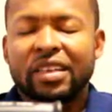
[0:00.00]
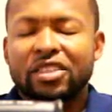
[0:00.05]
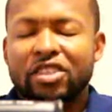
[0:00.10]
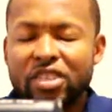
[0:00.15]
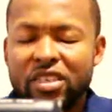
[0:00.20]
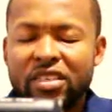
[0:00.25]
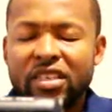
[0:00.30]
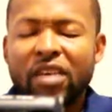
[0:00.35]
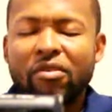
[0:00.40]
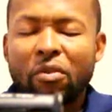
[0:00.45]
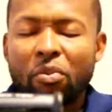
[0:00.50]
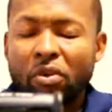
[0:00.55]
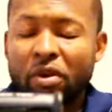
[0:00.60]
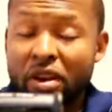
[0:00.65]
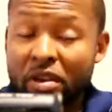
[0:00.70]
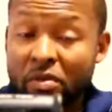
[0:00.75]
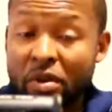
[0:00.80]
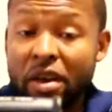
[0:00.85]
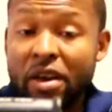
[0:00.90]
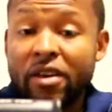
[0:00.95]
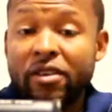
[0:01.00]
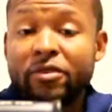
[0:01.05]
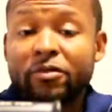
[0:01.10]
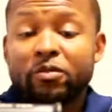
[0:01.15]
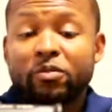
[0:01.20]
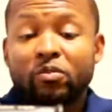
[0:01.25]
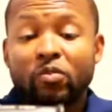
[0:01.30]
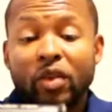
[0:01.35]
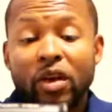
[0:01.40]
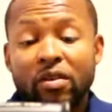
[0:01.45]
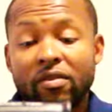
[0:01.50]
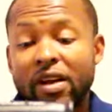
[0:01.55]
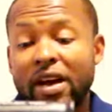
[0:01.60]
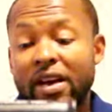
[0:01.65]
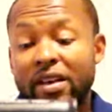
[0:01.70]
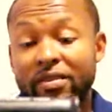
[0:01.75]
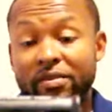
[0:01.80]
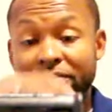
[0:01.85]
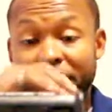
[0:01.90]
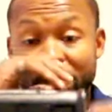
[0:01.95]
In Jesus' name we pray, amen. All
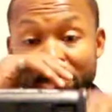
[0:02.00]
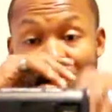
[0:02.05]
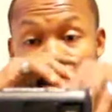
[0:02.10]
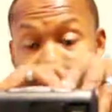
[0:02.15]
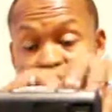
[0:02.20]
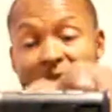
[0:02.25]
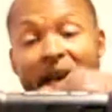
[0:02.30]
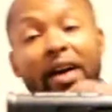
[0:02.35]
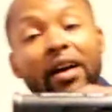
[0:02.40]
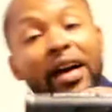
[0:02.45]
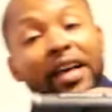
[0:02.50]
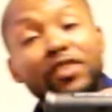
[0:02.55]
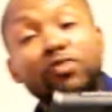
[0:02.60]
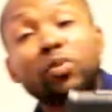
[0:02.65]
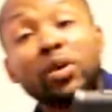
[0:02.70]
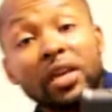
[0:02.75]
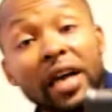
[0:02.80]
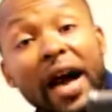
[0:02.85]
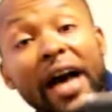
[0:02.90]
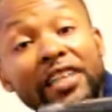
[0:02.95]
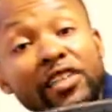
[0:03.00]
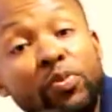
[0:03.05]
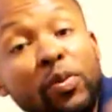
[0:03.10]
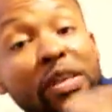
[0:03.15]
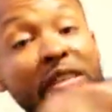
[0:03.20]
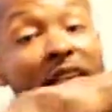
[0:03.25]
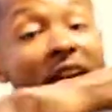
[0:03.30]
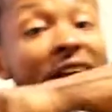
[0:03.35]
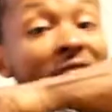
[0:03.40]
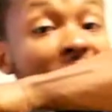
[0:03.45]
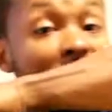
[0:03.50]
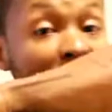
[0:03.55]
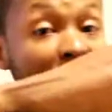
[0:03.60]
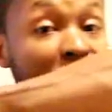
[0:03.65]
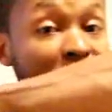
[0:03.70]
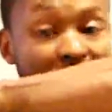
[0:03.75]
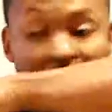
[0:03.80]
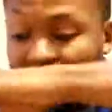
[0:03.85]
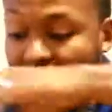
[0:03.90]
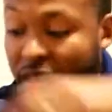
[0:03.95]
right? Yeah, I speak to
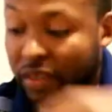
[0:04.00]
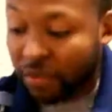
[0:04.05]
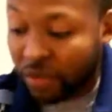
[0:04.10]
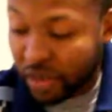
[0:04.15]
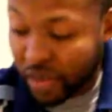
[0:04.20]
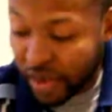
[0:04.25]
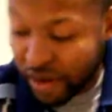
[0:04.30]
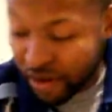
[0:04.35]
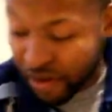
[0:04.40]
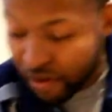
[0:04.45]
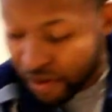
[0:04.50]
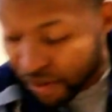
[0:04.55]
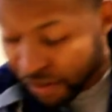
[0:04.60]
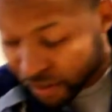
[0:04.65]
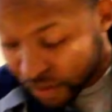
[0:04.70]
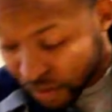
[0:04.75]
everything. I don't care.